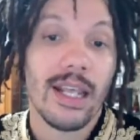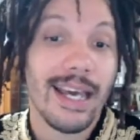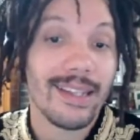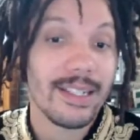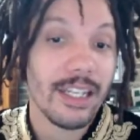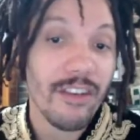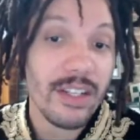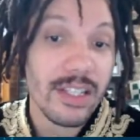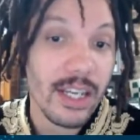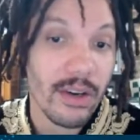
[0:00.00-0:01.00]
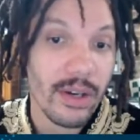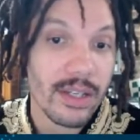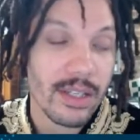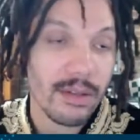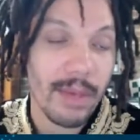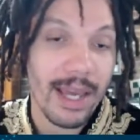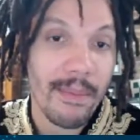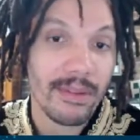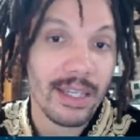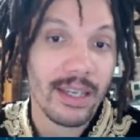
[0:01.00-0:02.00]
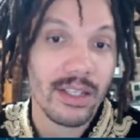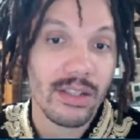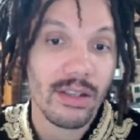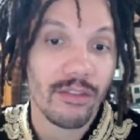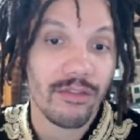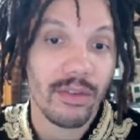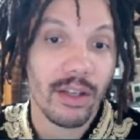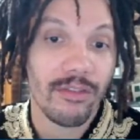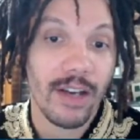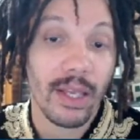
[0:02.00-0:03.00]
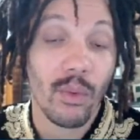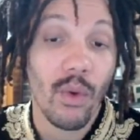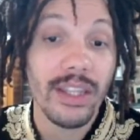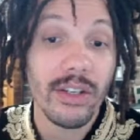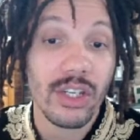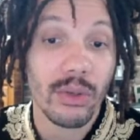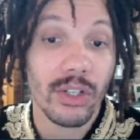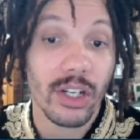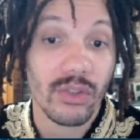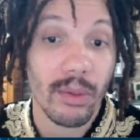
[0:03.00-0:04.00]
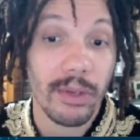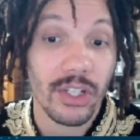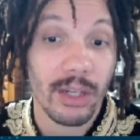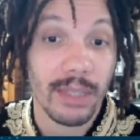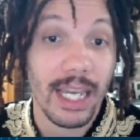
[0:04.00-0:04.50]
Now, the difference here is, my thinking is the following. One, there's no dark square bishop.